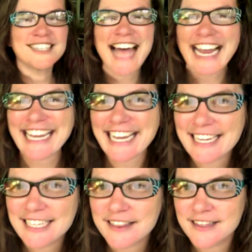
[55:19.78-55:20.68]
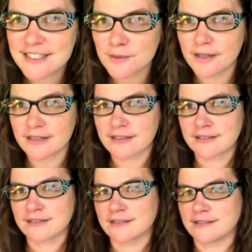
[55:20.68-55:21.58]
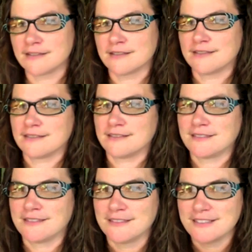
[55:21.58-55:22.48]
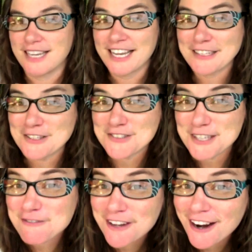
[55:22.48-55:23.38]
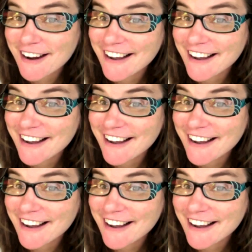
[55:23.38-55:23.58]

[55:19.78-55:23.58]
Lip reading: lacking in this one. Did I get close enough there?